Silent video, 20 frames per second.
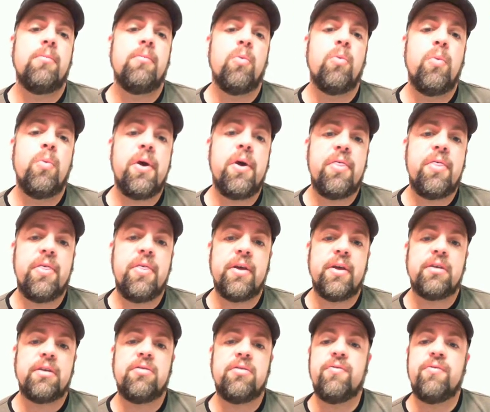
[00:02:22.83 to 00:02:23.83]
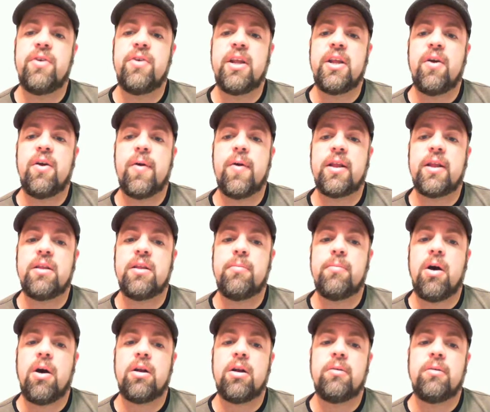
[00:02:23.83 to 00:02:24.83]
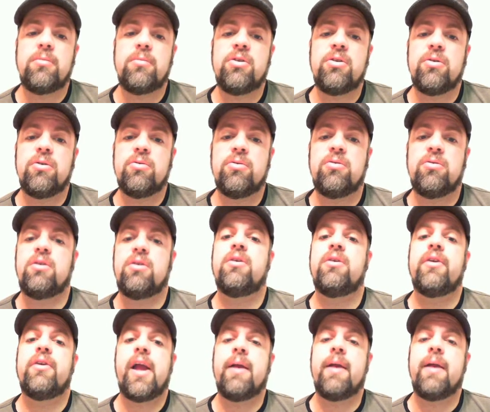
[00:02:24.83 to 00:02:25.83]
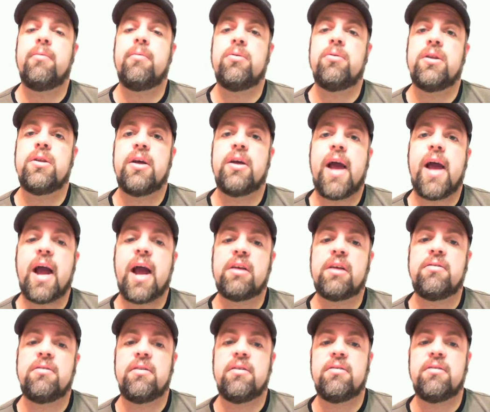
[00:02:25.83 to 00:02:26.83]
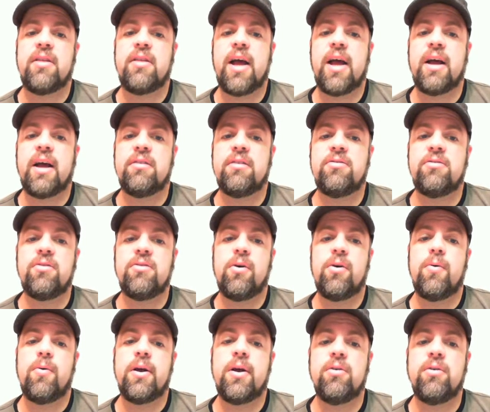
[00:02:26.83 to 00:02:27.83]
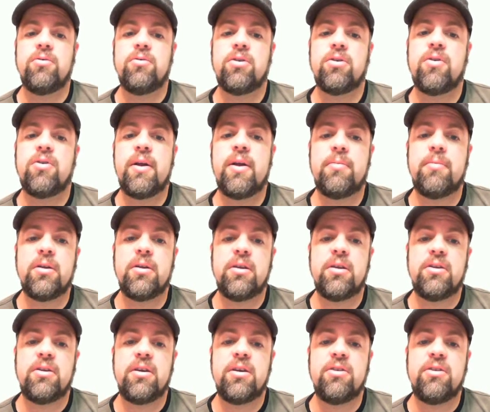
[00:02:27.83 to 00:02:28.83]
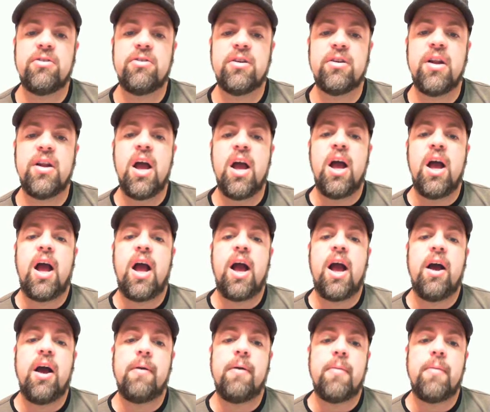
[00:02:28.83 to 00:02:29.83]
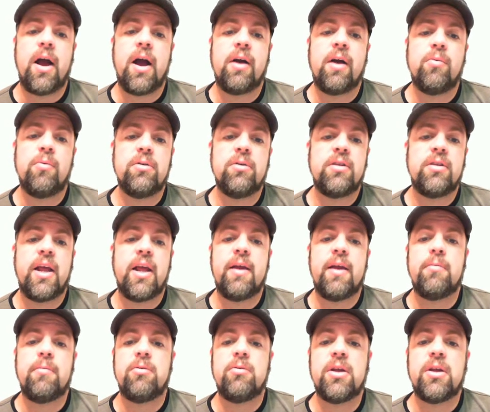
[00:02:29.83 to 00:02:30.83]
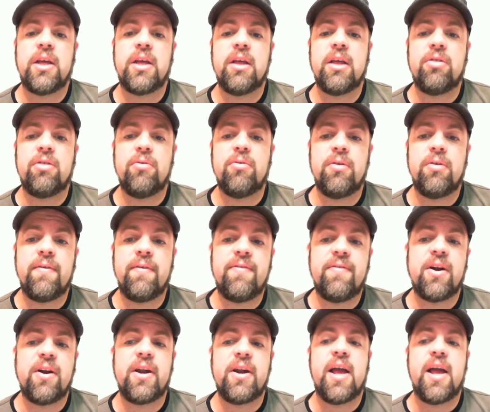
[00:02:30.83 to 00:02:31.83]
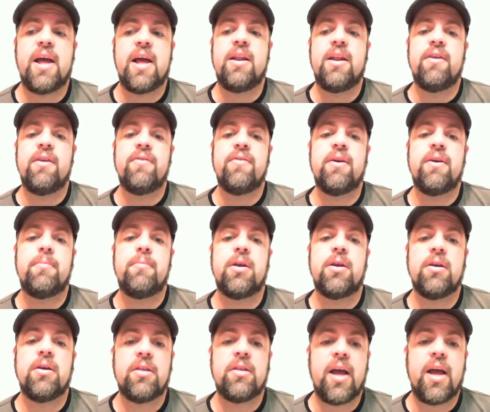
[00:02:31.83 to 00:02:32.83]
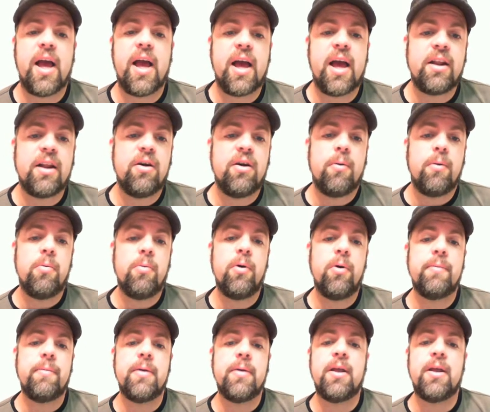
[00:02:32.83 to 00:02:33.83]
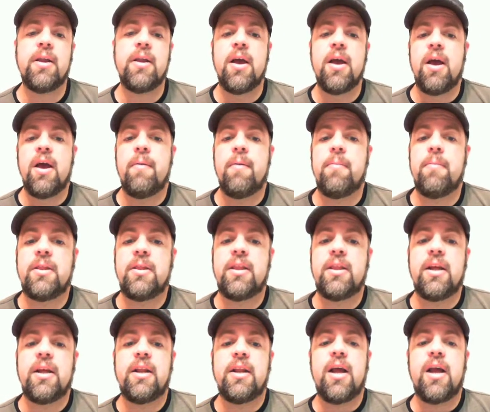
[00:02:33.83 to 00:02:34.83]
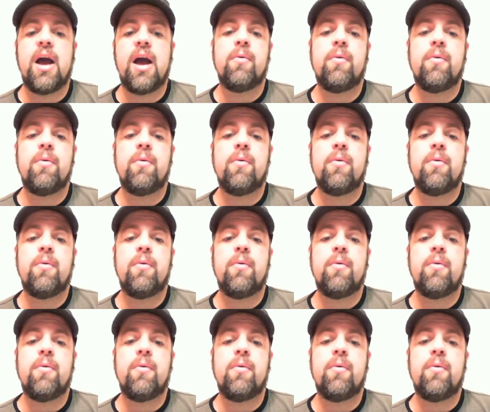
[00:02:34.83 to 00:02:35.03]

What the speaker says: with this video at the bottom too, so you're able to access that. So it was a great presentation. I wasn't able to get through the very end of it because I had an appointment, but then